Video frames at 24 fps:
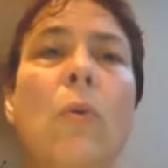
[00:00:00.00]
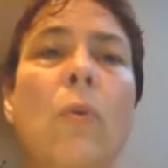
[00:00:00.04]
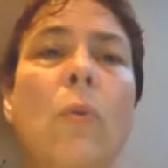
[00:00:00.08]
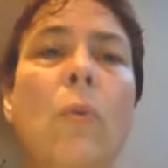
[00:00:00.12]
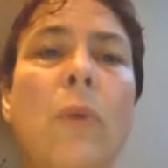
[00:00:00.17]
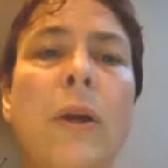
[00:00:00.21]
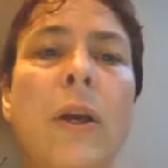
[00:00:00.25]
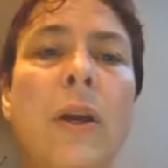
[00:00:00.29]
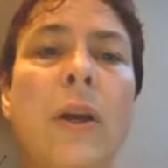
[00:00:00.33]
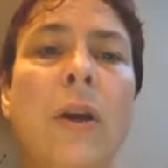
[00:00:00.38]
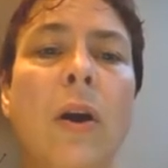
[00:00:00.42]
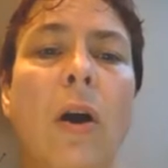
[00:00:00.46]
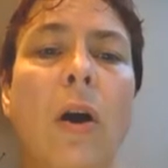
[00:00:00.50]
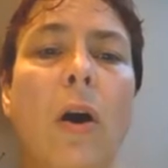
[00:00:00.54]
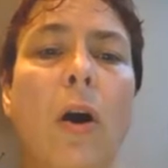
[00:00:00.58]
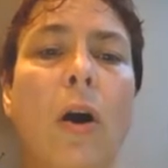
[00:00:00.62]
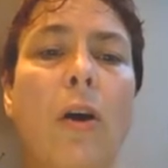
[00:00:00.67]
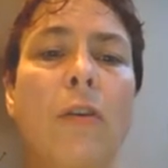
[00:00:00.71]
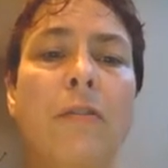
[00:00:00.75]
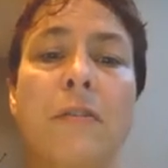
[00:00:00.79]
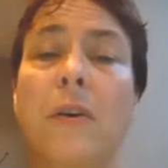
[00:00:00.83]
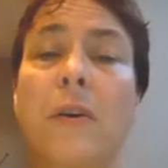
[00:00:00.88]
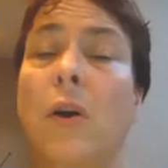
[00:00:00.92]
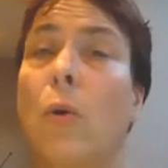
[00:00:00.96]
We
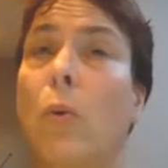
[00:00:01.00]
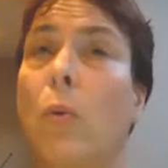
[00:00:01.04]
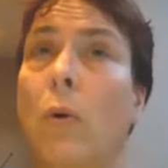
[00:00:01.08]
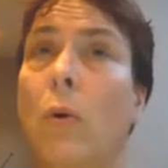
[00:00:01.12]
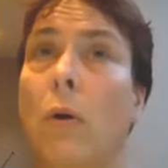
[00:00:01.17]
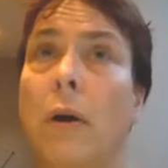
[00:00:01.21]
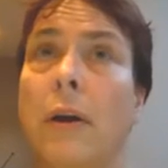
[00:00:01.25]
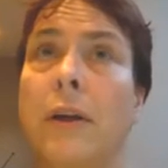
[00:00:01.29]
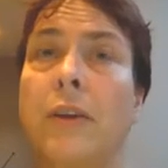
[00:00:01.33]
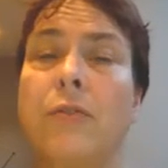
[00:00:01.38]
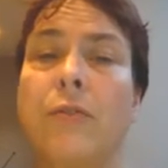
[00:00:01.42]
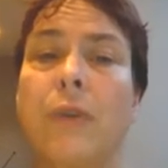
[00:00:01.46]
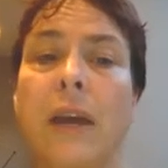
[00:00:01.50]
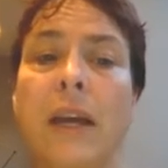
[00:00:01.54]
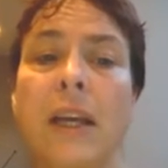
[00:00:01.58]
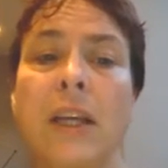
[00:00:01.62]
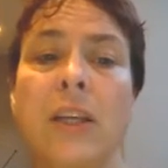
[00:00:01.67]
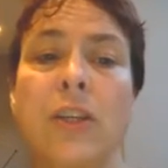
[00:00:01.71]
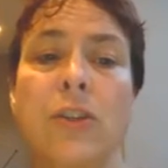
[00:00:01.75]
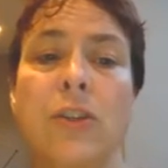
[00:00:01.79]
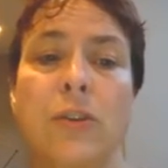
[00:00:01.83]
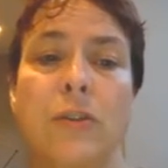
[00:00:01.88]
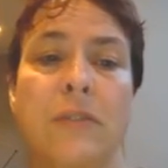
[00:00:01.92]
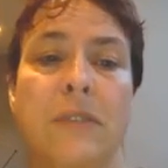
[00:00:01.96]
offer a wide
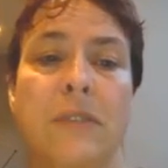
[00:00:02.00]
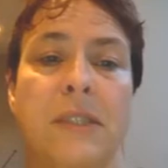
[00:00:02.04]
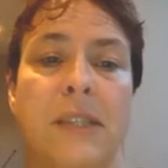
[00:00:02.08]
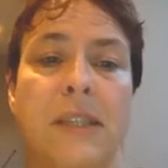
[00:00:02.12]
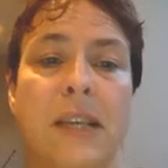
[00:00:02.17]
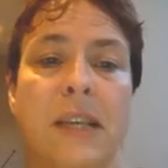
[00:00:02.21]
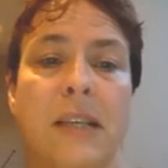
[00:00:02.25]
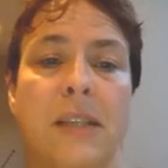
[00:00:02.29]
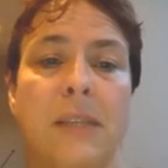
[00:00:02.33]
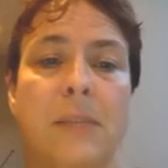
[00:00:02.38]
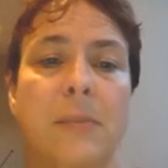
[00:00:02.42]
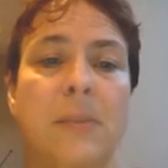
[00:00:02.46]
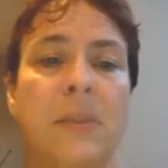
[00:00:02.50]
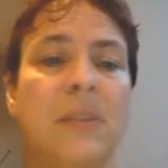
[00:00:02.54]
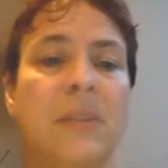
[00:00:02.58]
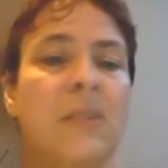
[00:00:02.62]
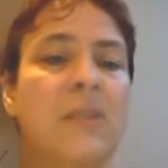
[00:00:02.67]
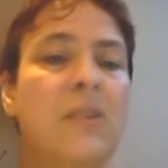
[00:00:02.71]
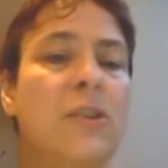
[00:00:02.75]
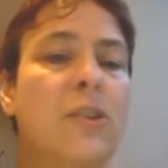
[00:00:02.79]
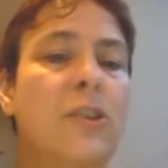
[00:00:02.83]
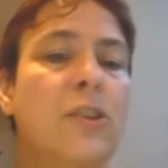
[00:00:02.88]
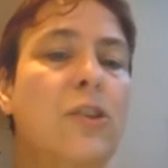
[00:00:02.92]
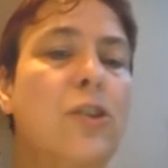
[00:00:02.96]
range of assessments,
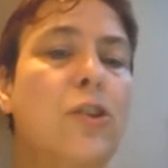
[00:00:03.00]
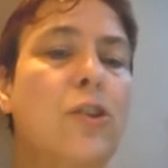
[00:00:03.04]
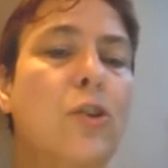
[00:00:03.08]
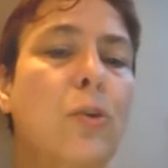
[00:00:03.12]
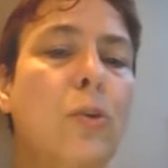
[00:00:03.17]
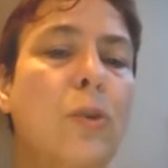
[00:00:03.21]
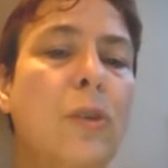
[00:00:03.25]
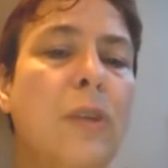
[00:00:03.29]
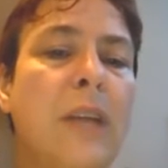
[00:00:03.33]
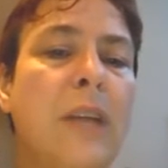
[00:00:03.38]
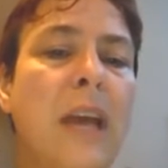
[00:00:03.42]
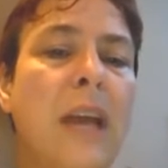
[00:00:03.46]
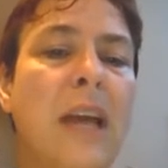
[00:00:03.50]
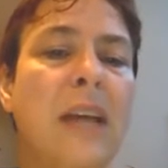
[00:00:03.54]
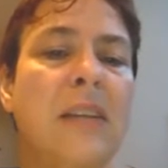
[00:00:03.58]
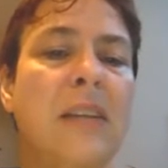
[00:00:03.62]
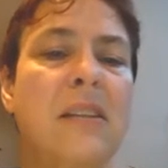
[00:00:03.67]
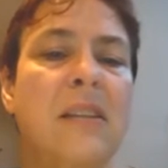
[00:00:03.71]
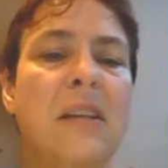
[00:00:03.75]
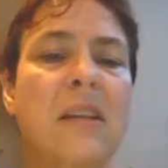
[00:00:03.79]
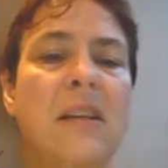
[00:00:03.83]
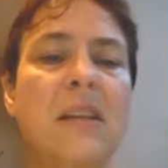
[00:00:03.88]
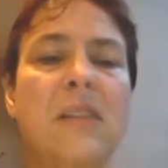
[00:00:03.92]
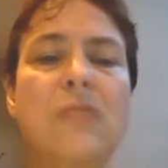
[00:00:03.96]
such as short
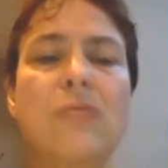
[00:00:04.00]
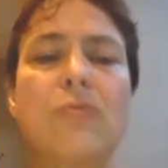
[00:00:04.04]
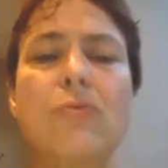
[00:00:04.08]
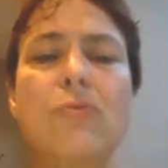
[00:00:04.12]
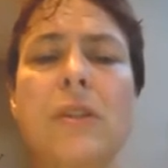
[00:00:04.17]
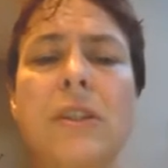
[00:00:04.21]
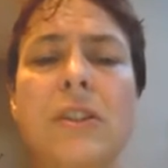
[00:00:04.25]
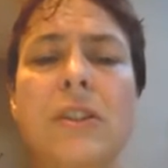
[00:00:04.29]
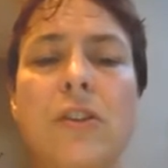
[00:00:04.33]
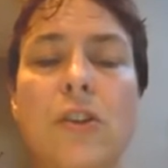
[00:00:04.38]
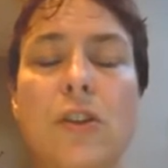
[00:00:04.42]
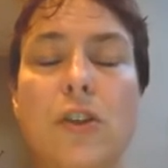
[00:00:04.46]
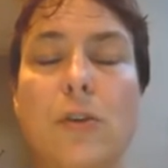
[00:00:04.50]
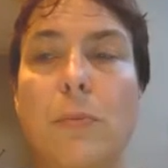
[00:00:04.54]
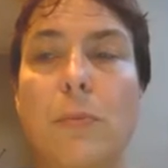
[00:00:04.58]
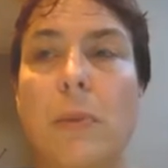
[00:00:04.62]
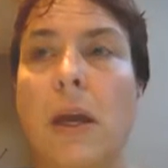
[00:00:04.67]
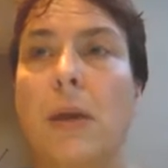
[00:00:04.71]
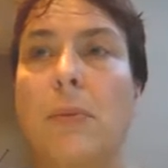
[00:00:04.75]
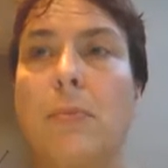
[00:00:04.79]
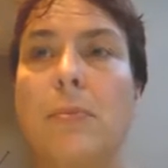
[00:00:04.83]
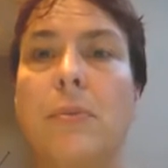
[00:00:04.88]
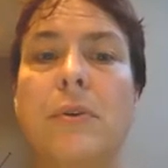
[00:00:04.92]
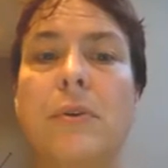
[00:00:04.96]
essays, research
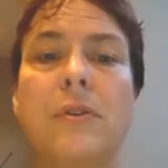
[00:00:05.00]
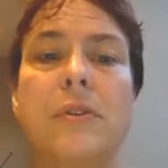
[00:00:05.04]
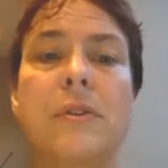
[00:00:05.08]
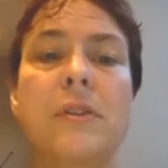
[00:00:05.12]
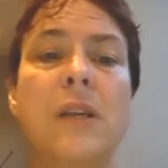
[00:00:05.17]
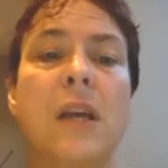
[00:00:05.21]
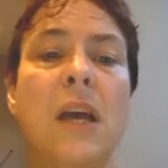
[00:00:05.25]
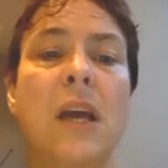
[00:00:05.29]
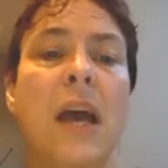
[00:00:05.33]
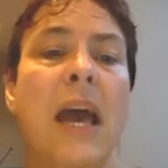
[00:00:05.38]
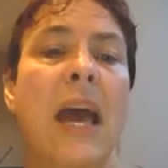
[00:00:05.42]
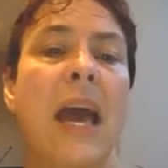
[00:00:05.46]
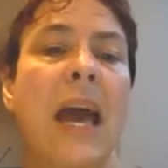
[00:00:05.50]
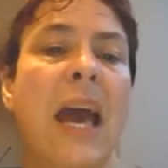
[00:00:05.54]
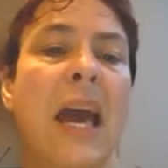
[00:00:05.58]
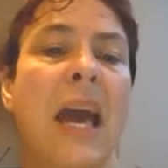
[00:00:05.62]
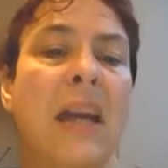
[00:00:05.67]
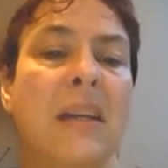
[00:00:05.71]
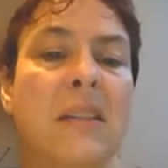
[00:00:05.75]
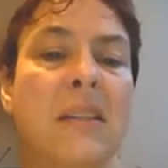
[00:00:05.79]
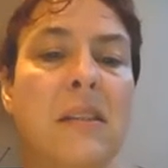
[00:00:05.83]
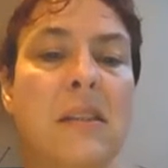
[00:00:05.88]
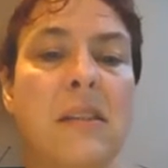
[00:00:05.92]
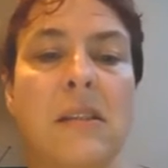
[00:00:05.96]
papers,
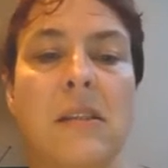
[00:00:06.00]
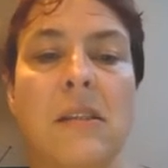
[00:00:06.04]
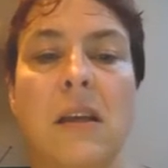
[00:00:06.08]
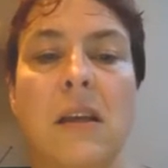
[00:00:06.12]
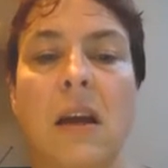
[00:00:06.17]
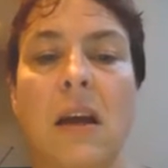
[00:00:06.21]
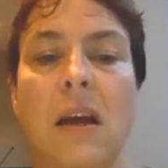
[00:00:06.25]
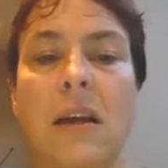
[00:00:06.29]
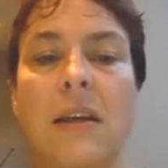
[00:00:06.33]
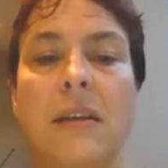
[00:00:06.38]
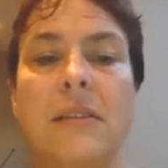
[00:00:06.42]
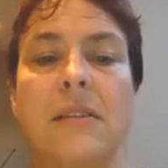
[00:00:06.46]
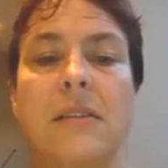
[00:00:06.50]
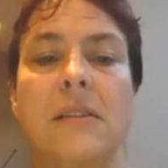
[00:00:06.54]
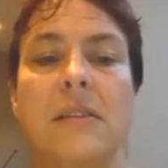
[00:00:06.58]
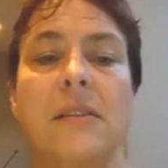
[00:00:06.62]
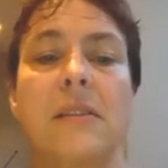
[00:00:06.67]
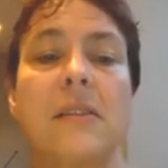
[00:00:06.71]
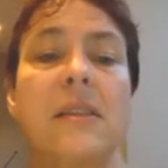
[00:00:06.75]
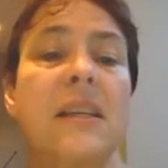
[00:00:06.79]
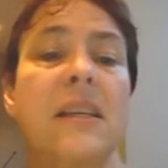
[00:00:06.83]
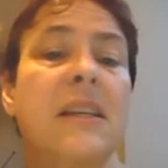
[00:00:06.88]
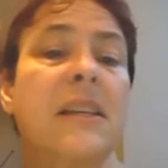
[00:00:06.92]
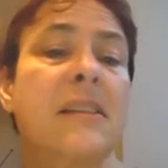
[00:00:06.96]

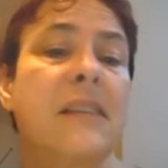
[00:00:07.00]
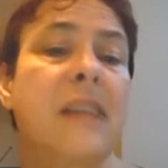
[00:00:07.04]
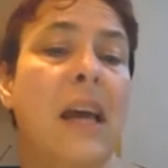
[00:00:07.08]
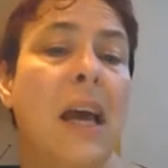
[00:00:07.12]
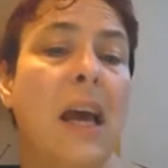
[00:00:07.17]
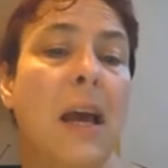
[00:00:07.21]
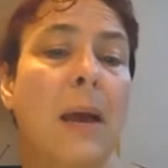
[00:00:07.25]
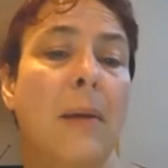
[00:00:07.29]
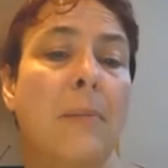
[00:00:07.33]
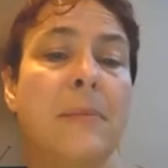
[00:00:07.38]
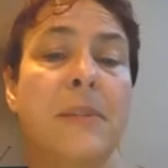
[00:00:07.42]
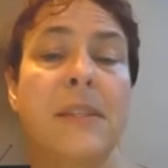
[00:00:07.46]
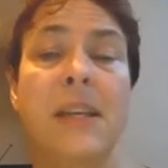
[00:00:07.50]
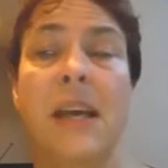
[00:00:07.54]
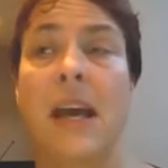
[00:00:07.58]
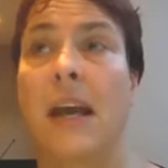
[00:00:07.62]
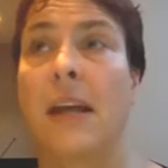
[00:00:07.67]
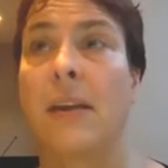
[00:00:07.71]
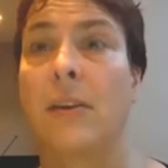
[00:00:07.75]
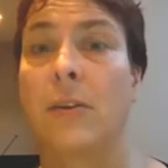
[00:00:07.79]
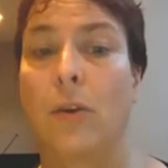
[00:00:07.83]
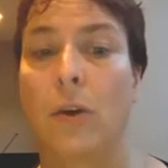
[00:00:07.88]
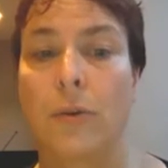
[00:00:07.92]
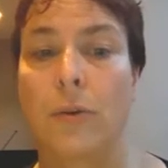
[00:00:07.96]
exercises, exams,
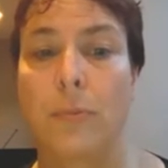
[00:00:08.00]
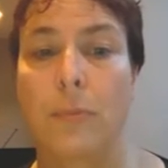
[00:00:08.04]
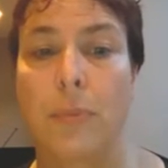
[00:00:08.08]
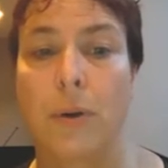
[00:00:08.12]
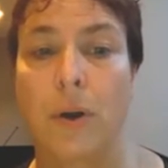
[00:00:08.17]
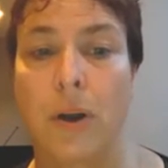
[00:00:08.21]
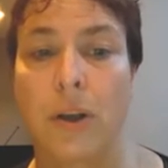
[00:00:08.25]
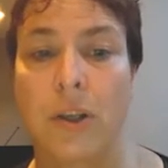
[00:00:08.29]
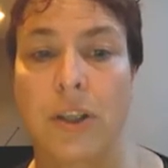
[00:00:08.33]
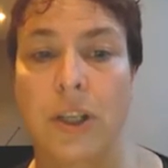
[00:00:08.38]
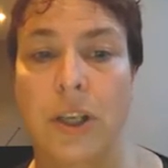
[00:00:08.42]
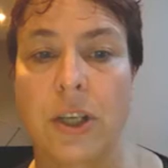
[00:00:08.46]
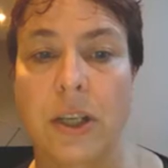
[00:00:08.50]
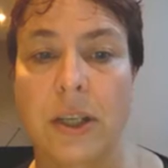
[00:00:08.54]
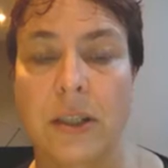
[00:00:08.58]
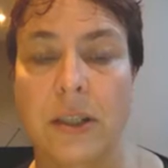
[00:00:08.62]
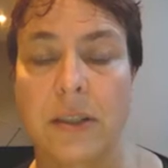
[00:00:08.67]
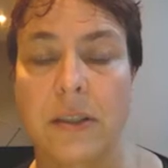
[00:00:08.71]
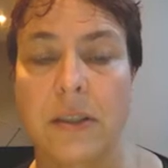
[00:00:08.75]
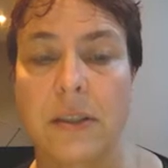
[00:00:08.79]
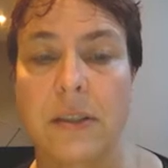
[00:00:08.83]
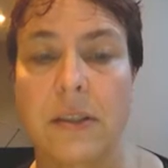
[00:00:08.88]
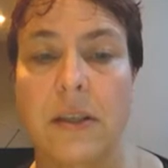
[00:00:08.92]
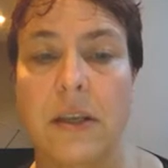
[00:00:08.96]
hand-on
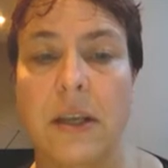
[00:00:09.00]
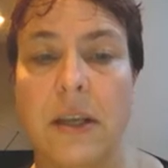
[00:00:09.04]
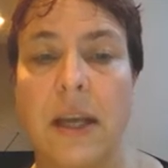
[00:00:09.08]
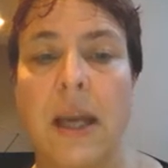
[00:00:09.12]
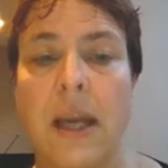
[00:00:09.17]
projects.